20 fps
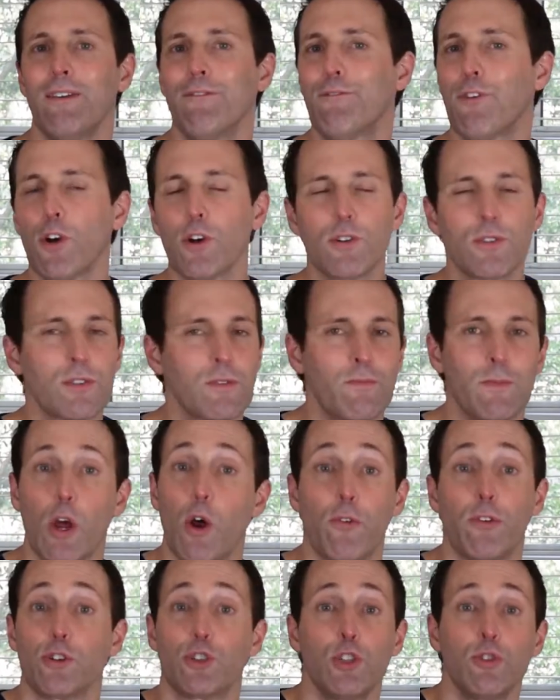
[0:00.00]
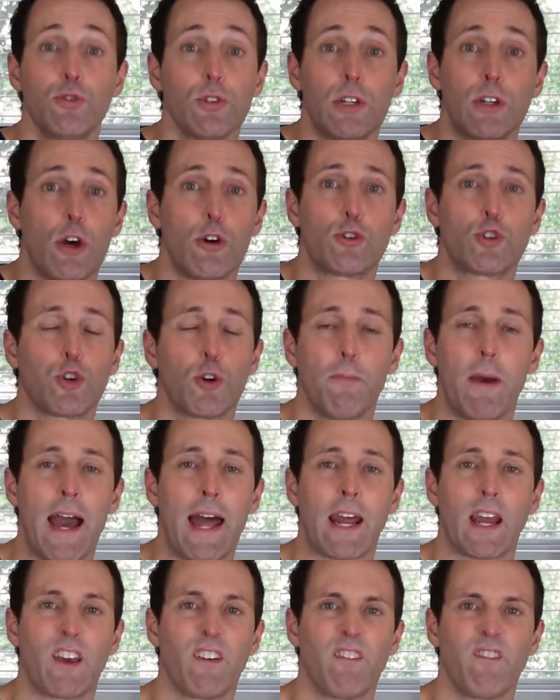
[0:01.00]
First, you know, there's usually no
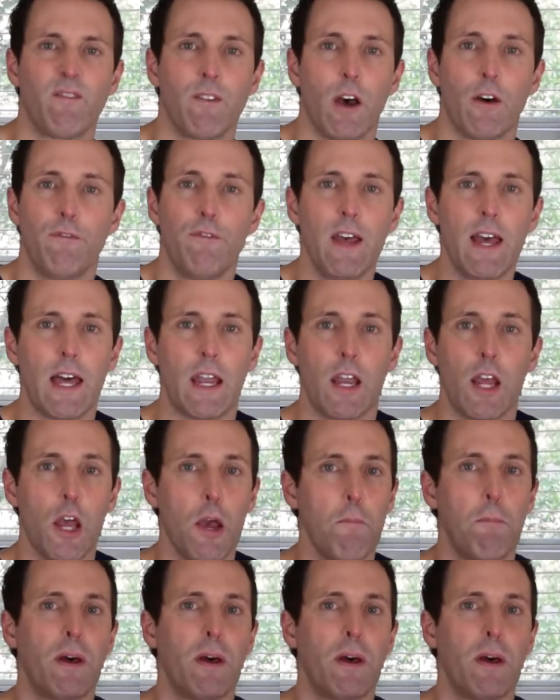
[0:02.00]
traumatic event,